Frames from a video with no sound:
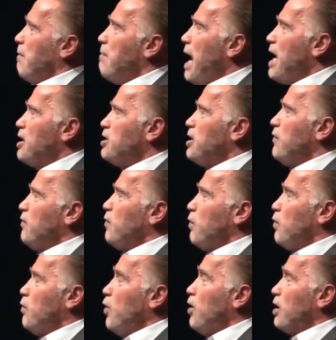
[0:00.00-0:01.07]
Imagine if you
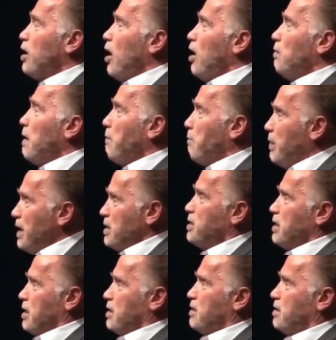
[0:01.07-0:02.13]
would work on a
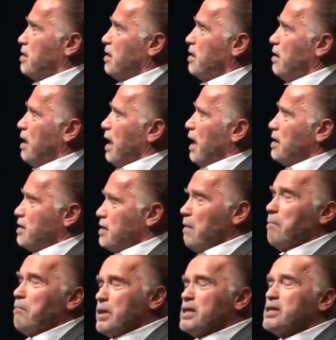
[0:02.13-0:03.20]
business,
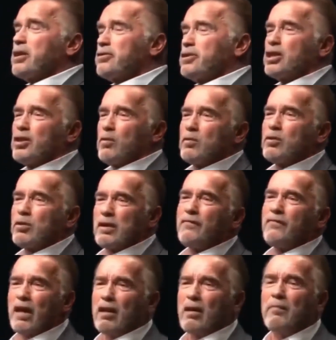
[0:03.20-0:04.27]
some business that you want to
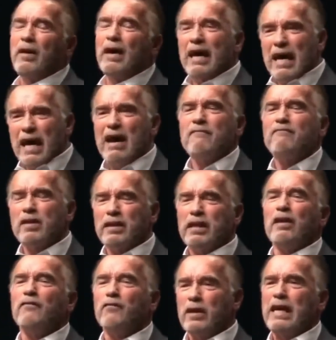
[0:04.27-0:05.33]
develop every
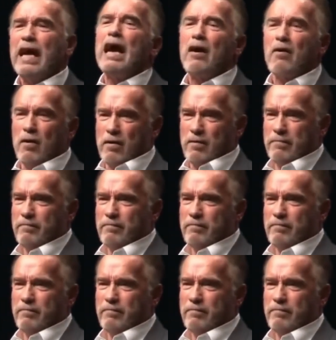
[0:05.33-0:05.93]
day for 1 hour.